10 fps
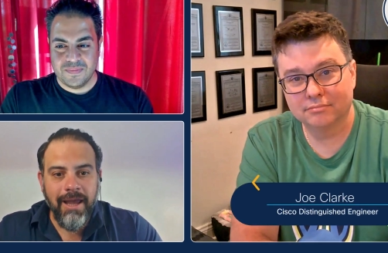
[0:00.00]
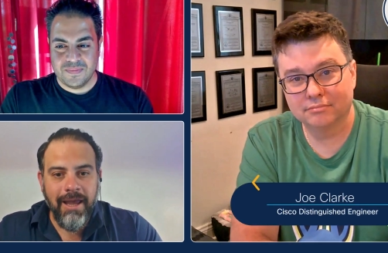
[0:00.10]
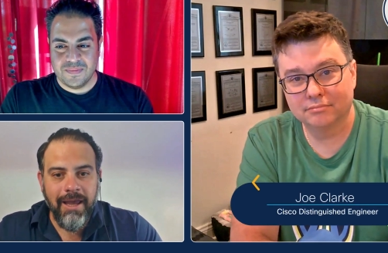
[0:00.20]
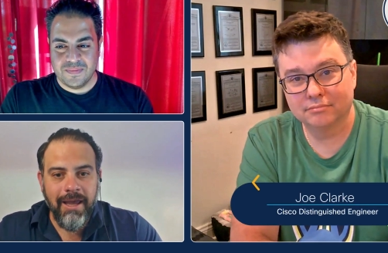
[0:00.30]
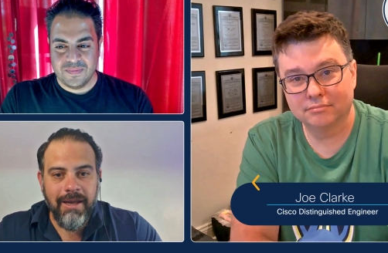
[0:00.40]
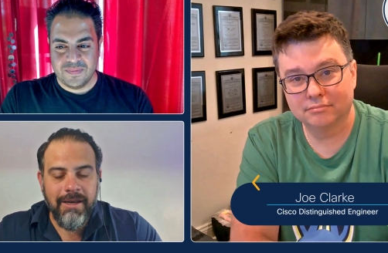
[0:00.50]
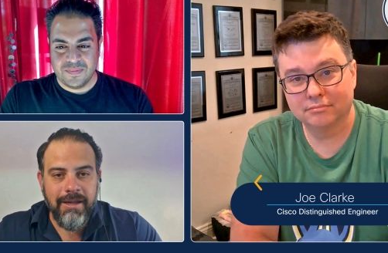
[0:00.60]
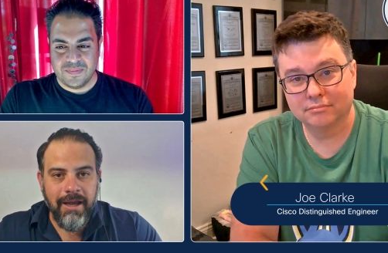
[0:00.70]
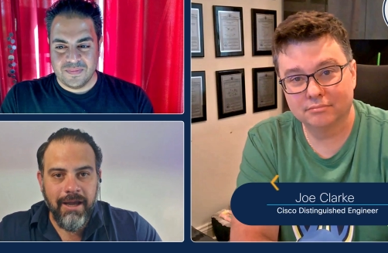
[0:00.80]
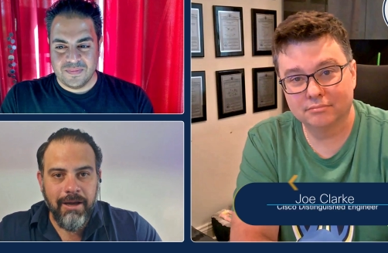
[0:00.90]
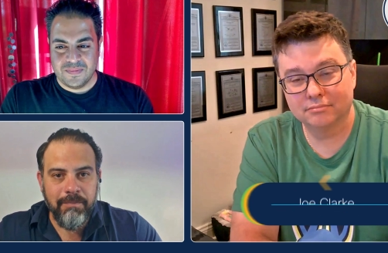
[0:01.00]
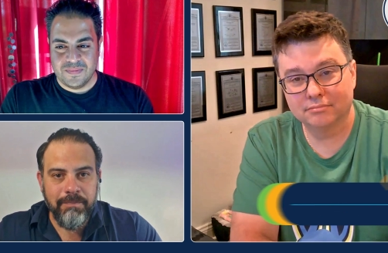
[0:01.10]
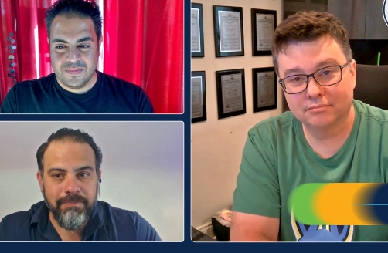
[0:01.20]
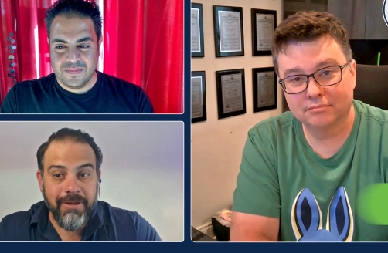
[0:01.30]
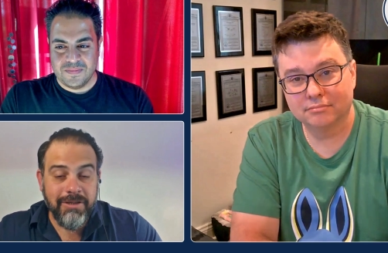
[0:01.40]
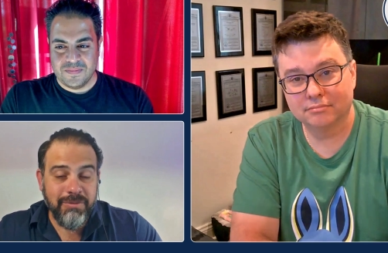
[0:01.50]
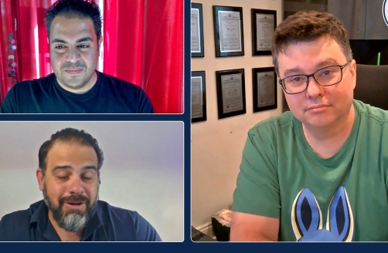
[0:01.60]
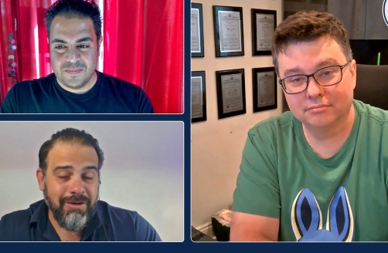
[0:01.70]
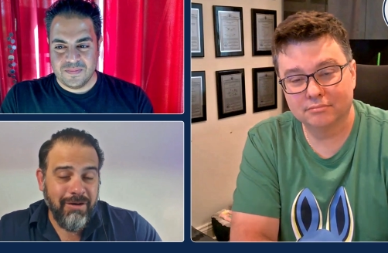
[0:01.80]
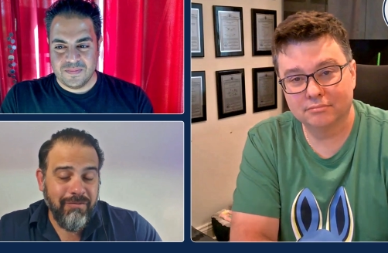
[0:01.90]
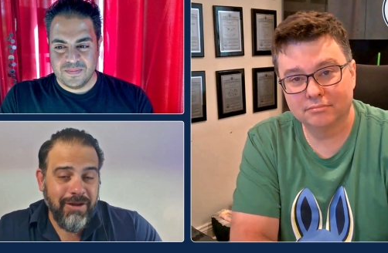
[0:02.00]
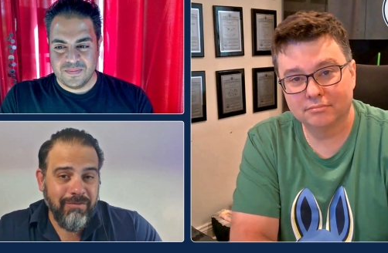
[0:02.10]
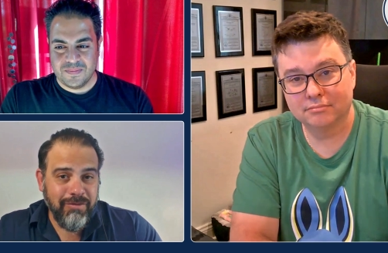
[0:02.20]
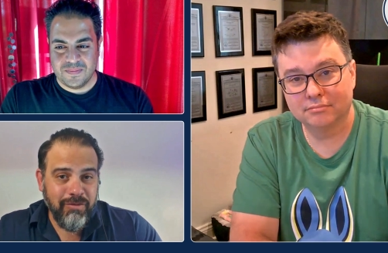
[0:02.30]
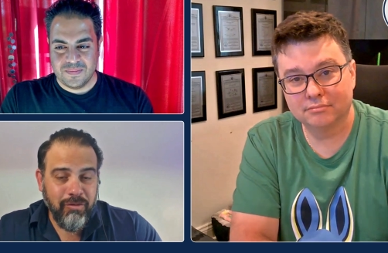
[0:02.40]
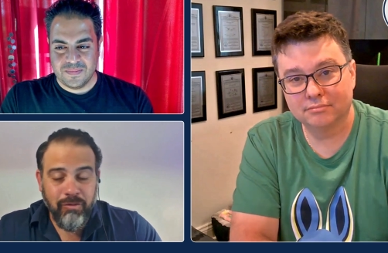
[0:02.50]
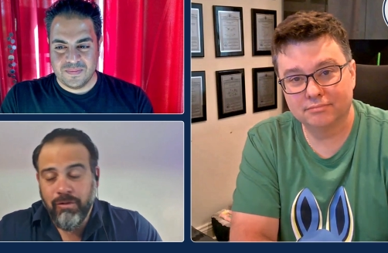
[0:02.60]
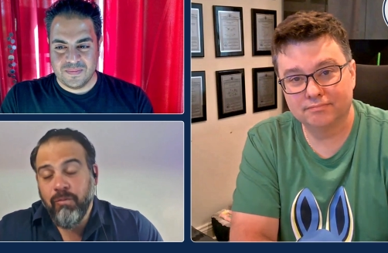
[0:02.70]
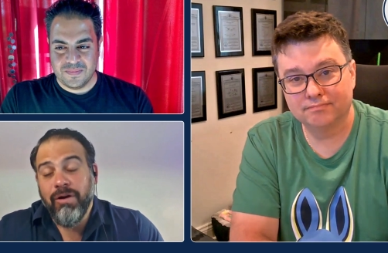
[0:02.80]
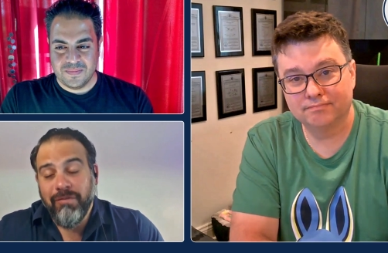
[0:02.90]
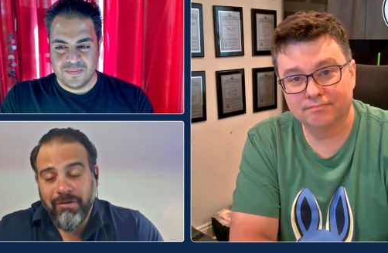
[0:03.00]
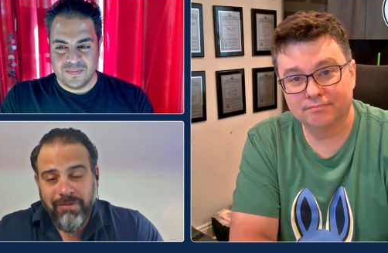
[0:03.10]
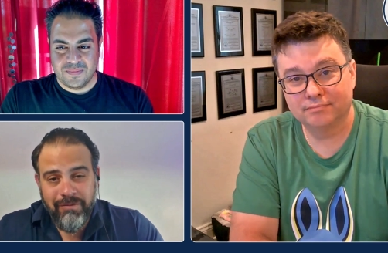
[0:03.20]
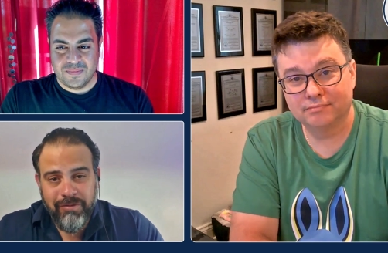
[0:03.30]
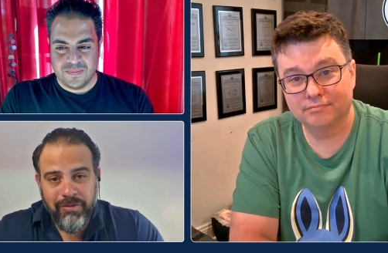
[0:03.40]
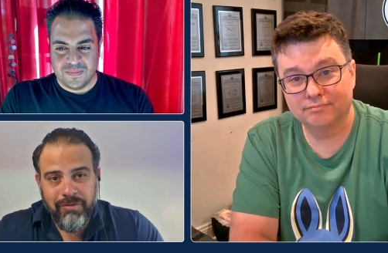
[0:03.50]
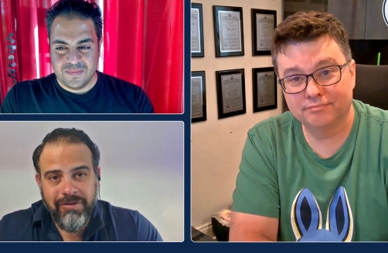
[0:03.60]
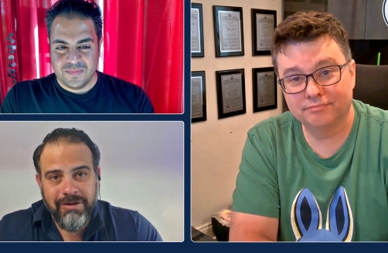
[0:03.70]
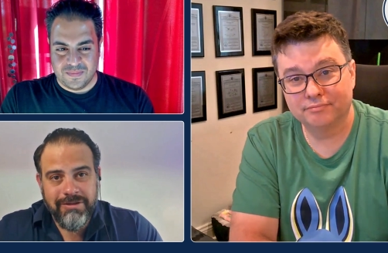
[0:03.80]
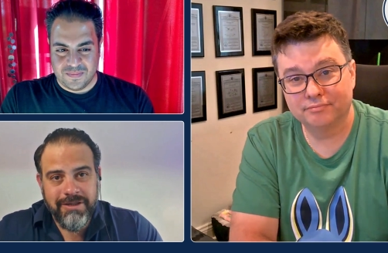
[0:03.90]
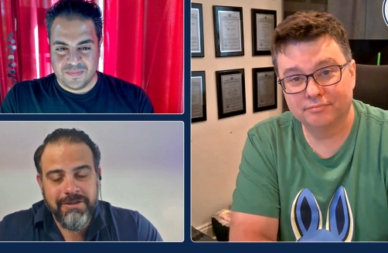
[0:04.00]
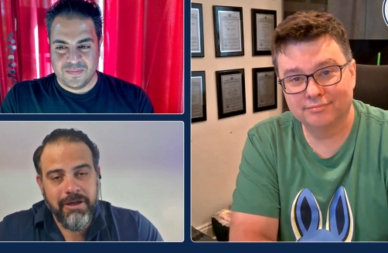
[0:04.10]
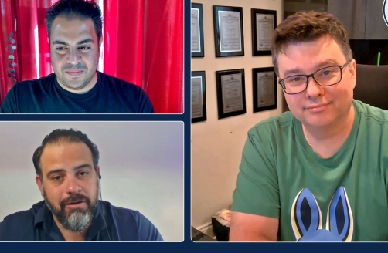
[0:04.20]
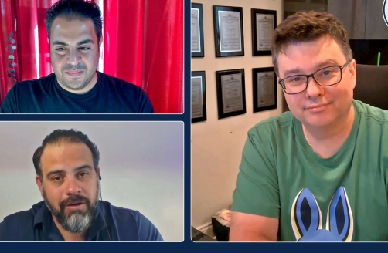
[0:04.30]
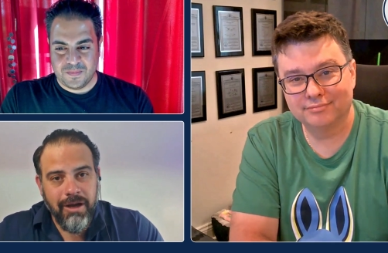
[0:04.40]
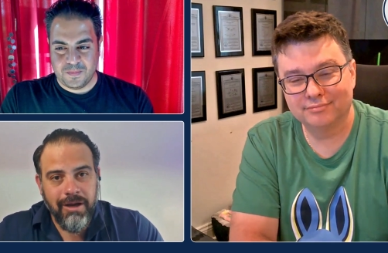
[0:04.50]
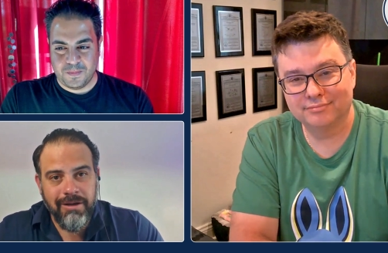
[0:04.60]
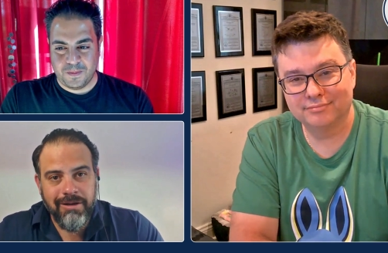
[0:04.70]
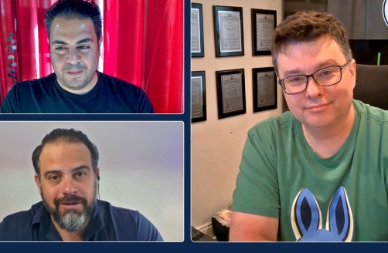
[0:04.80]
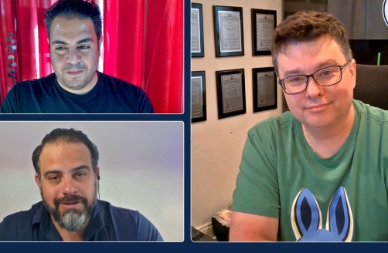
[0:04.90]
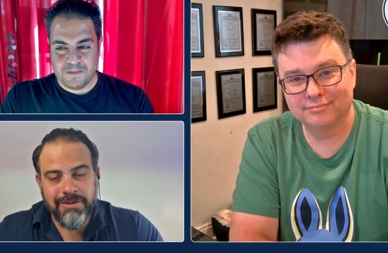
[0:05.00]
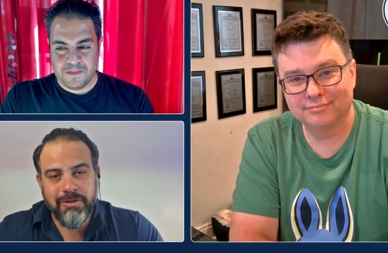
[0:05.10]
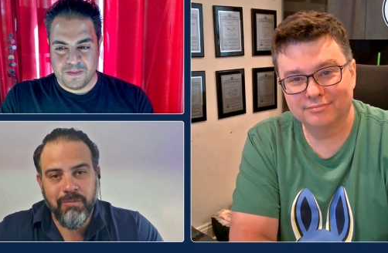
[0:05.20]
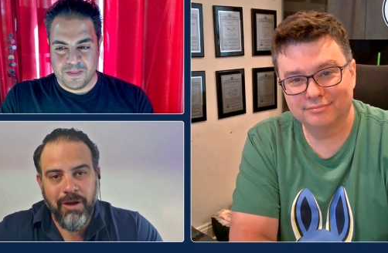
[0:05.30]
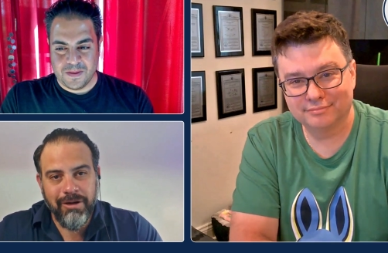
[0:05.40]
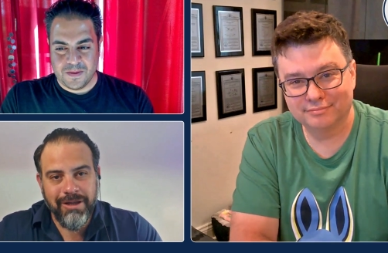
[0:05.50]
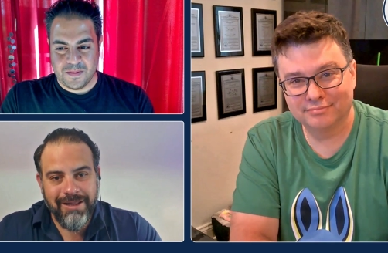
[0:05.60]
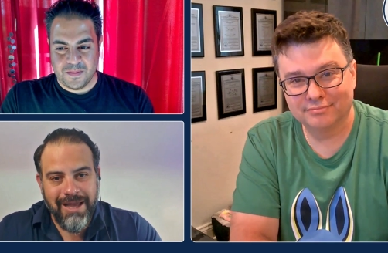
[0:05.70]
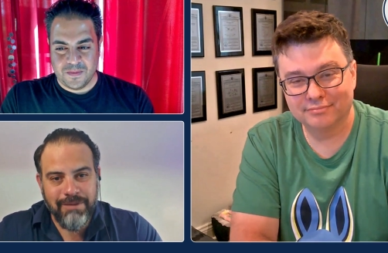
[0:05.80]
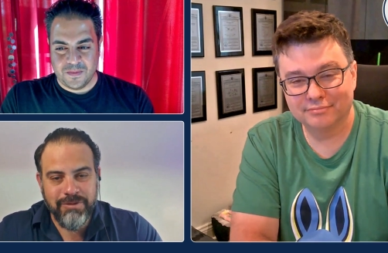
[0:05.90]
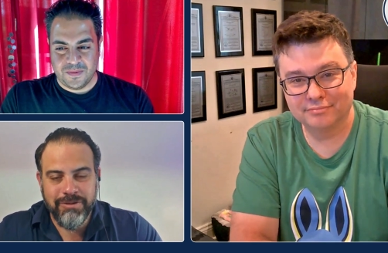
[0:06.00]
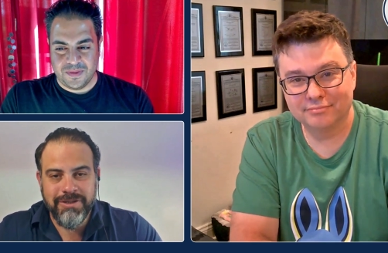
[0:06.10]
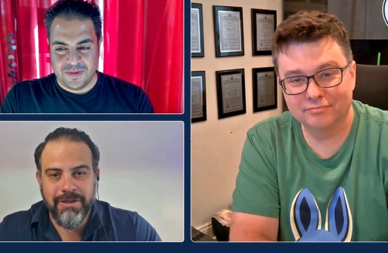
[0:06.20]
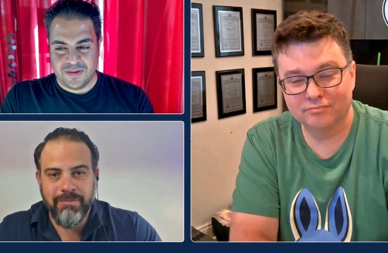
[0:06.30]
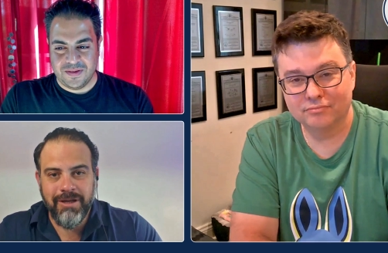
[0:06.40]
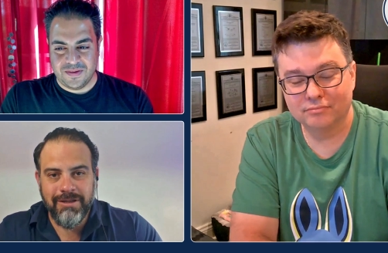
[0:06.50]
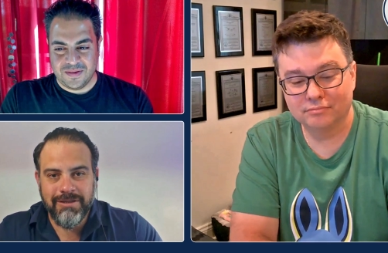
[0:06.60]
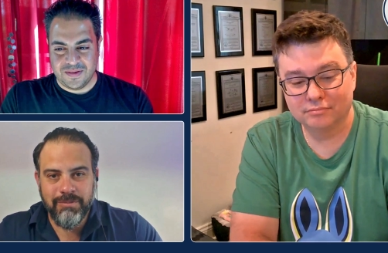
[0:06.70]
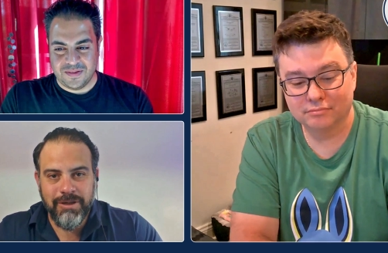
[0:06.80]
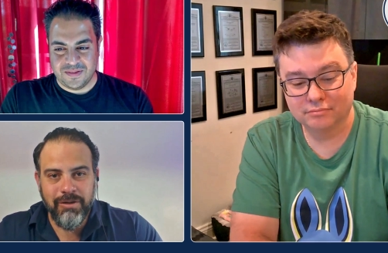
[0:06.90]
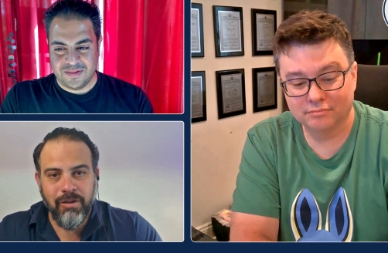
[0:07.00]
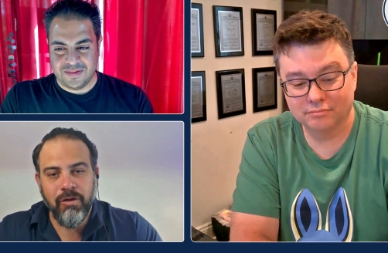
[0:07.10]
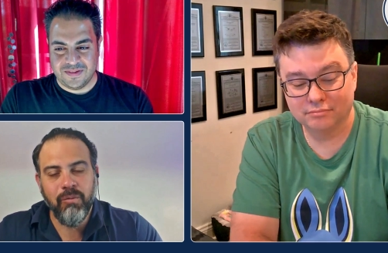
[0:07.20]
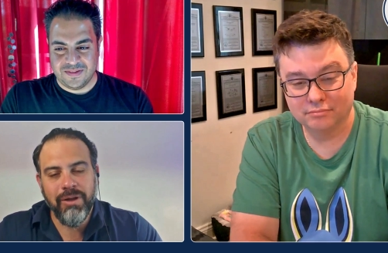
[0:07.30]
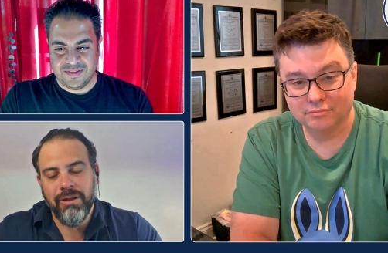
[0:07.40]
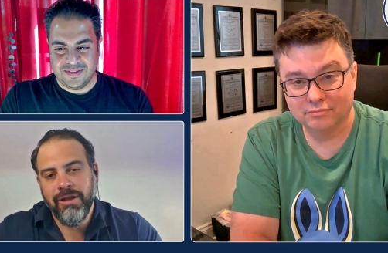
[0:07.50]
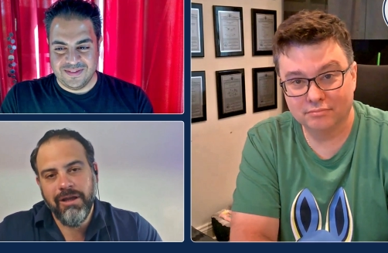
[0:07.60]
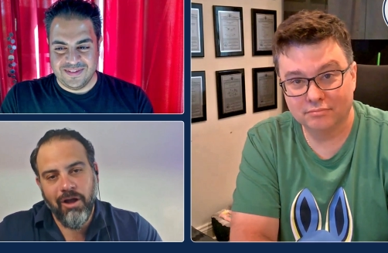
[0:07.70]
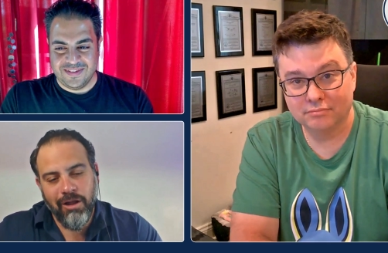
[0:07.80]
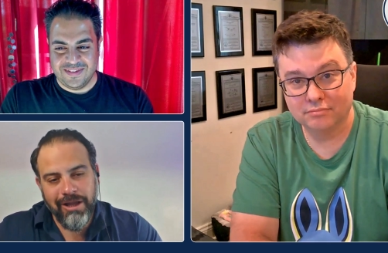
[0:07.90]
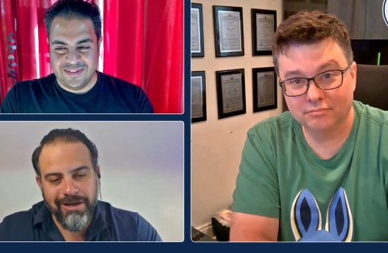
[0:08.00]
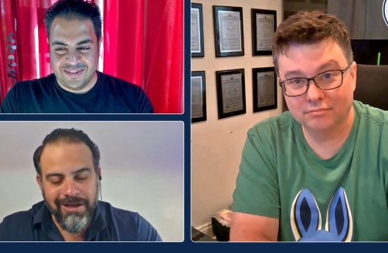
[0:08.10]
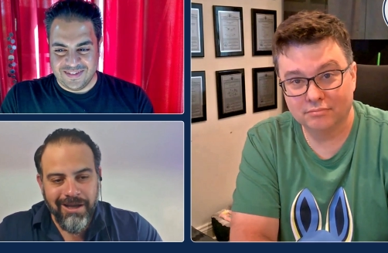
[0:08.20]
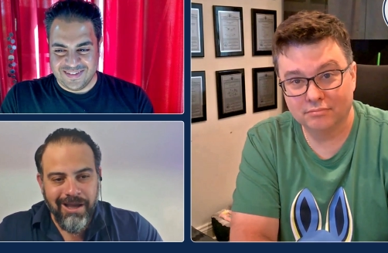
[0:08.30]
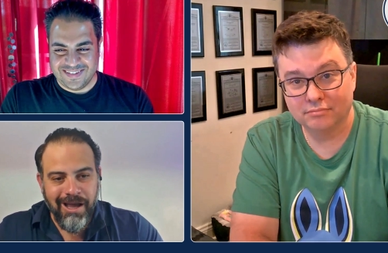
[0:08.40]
Speaker 1: And um, it's around our favorite tool, or one of our favorite tools here at Cisco, uh, Cisco Modeling Labs, or C M L as we colloquially call it.